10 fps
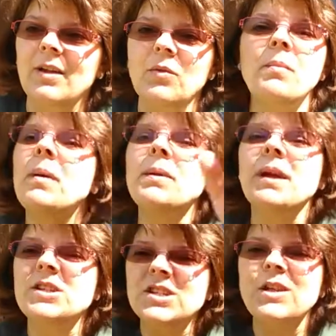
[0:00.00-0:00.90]
Well, maybe
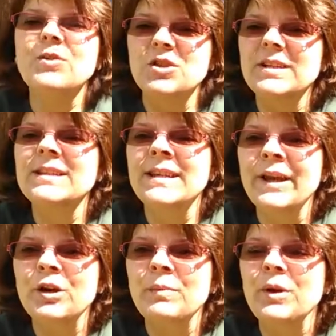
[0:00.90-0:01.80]
I just thought you didn't
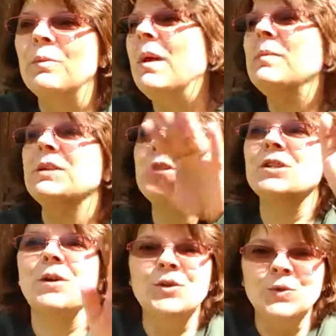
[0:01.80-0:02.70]
hear me, or maybe I
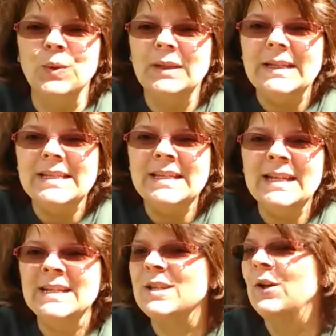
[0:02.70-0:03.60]
just thought you weren't
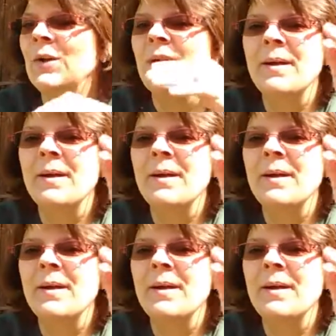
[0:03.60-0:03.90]
listening." So,